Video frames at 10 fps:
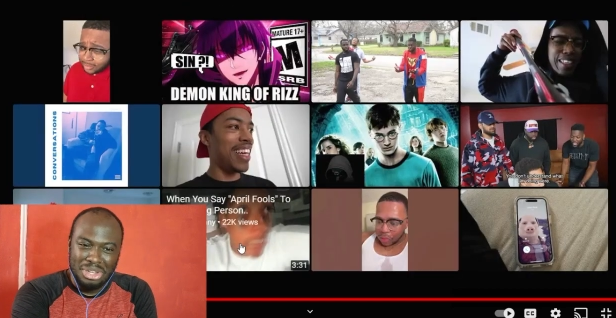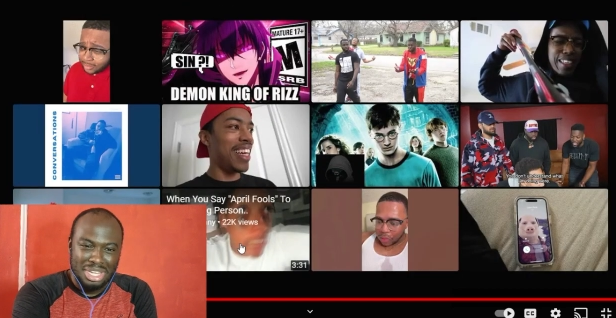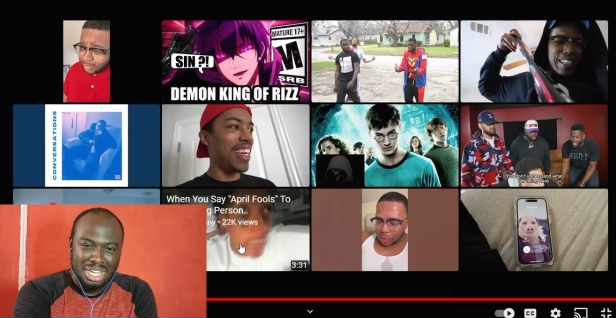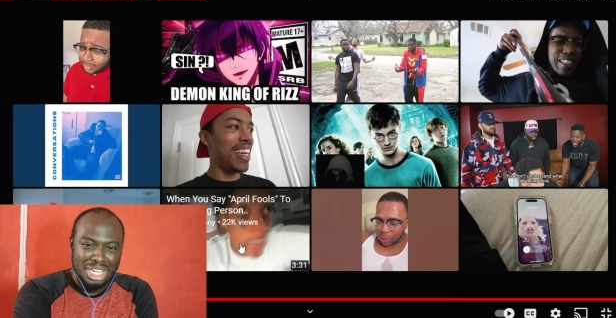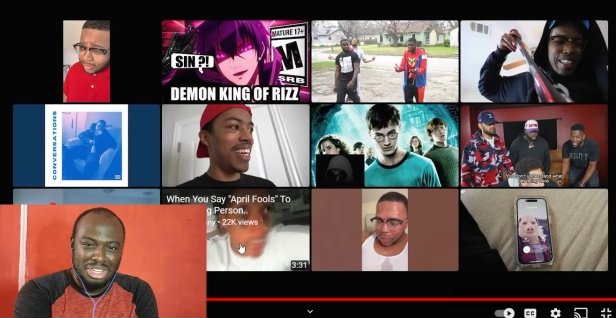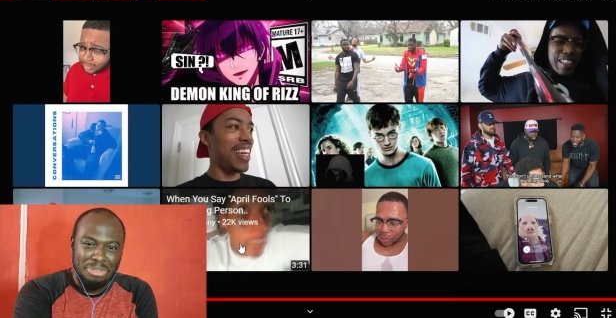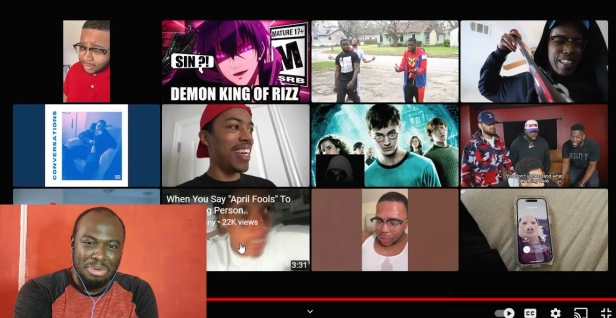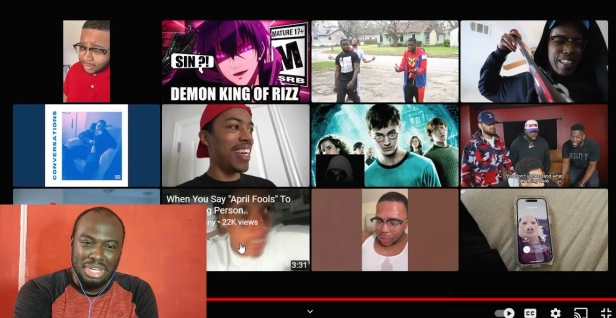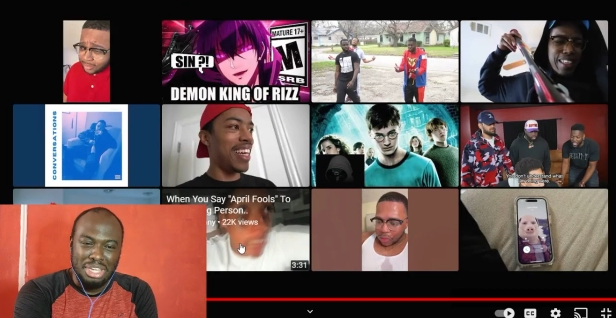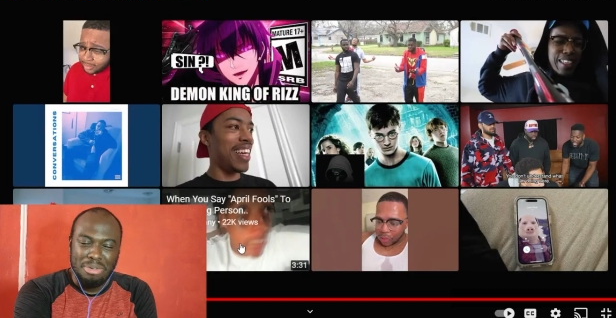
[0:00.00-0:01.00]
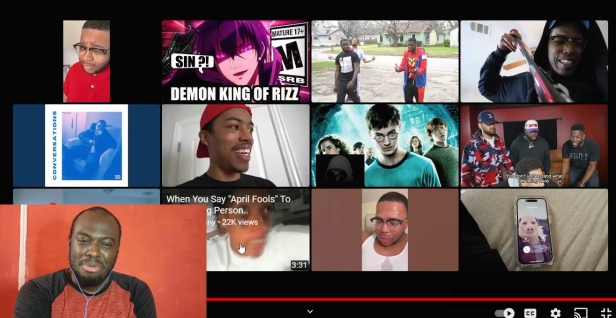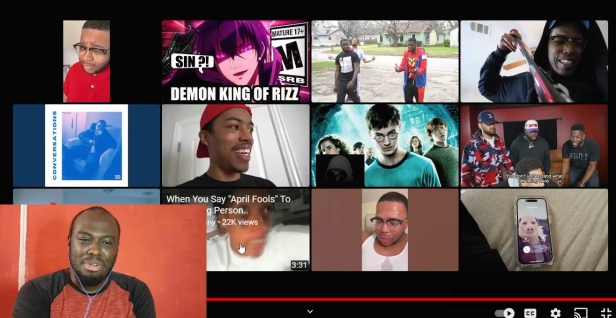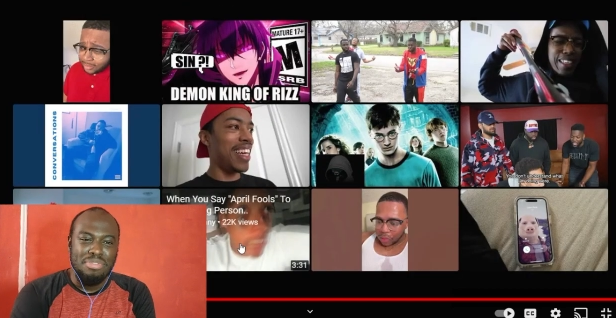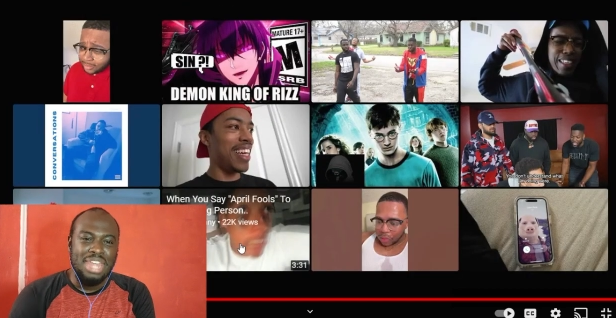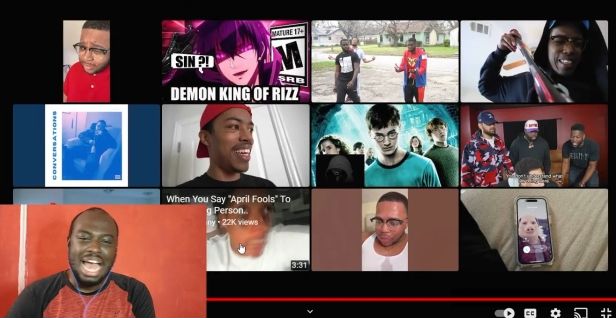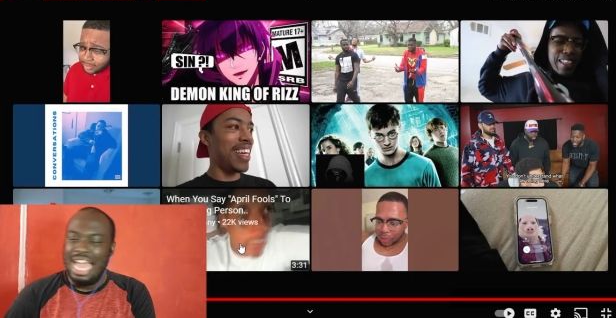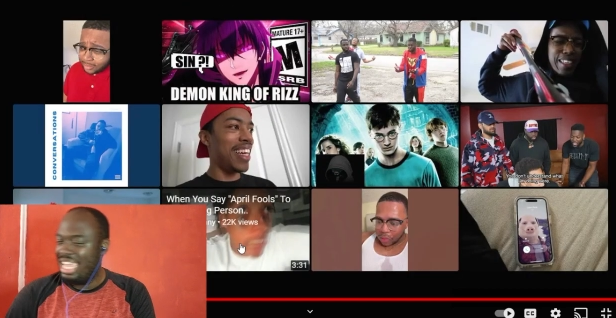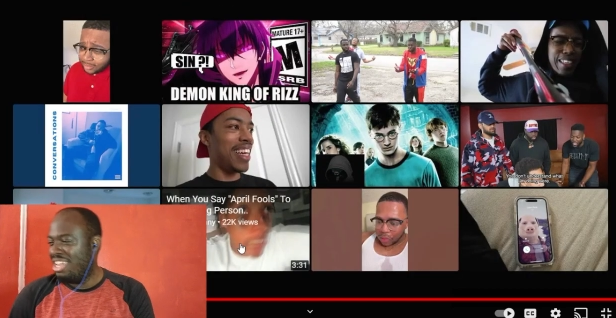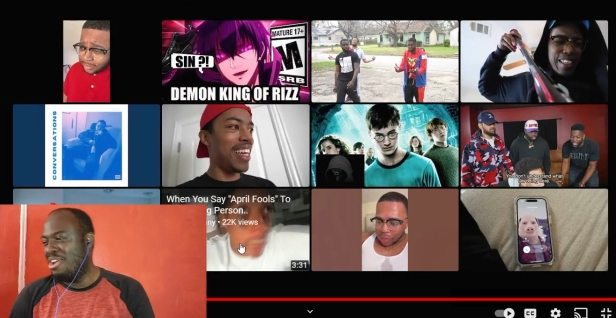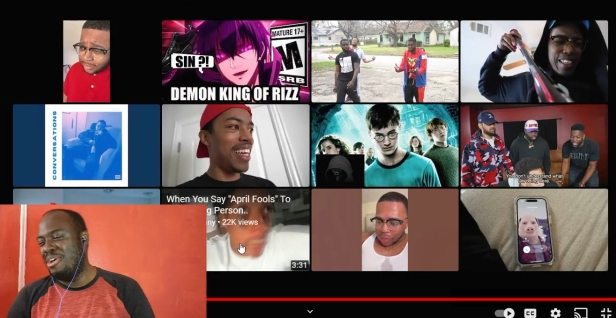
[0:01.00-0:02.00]
Speaker 1: You you were not,
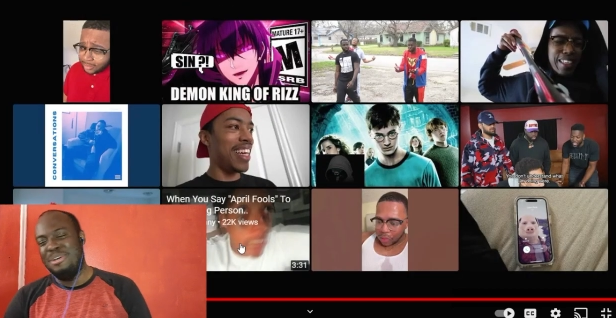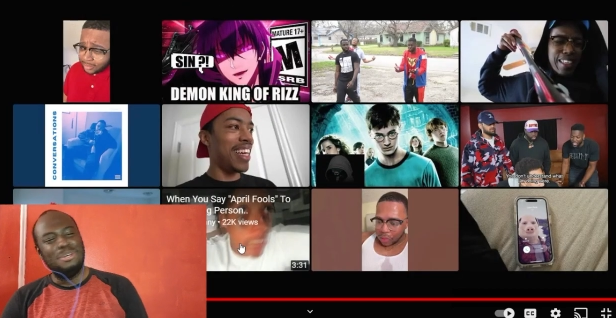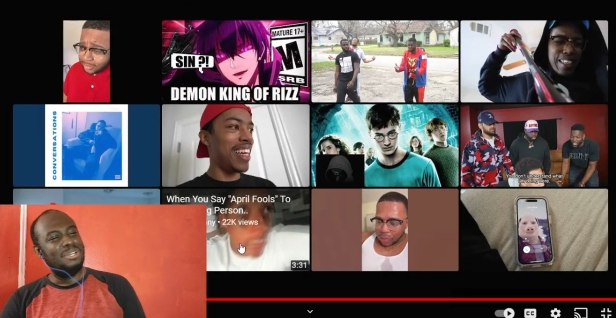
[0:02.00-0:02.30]
yo.